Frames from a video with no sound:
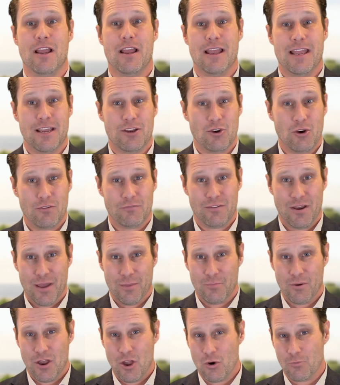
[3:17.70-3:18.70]
In your
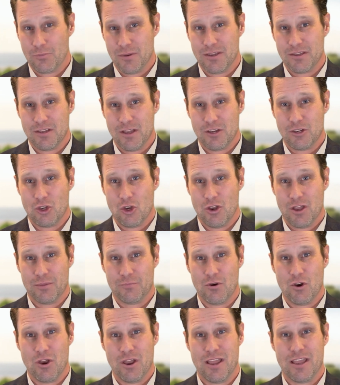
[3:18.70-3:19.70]
family, your business, your
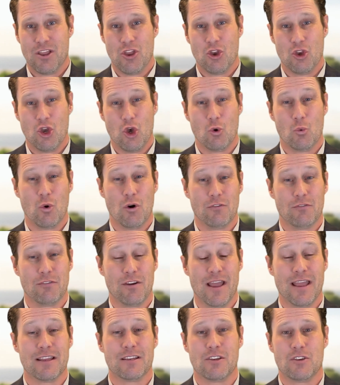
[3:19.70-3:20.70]
community, you will
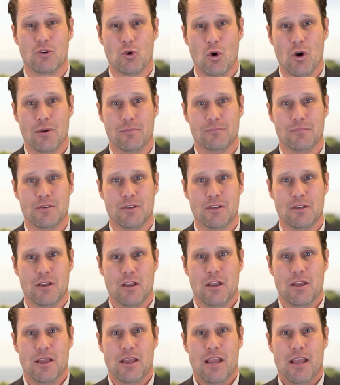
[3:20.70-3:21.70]
face storms.
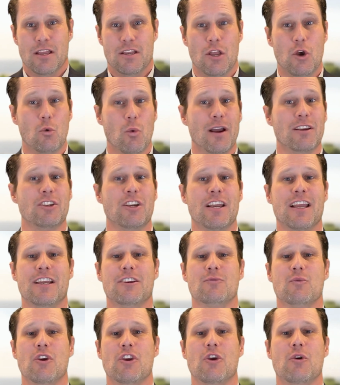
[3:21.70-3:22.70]
The question
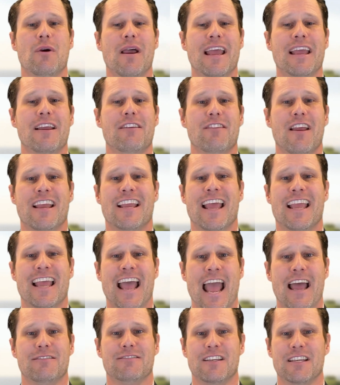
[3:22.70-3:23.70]
is, will you innovate and
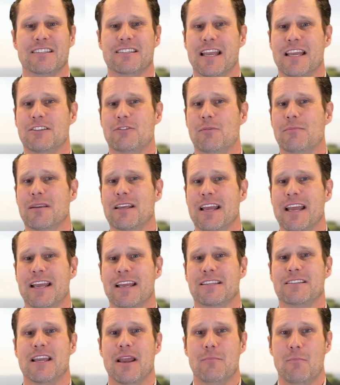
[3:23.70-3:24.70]
have successful
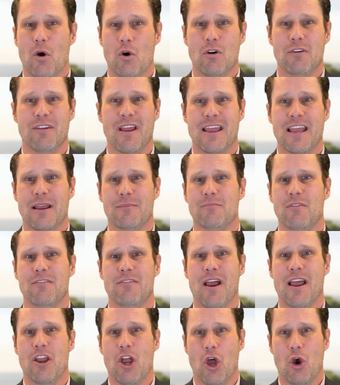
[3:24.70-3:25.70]
beginnings that motivate and
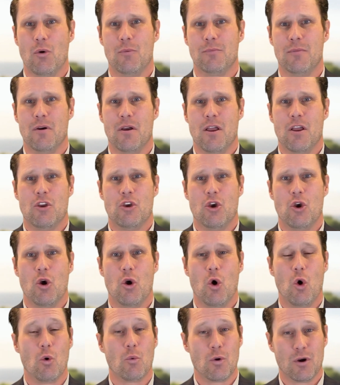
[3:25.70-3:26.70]
provide hope?
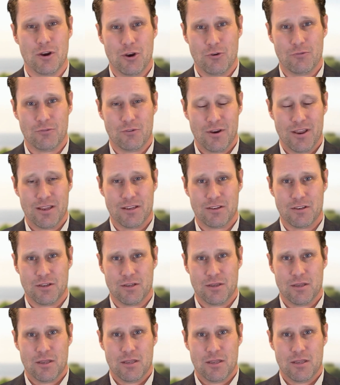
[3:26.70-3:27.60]
Or will you freeze?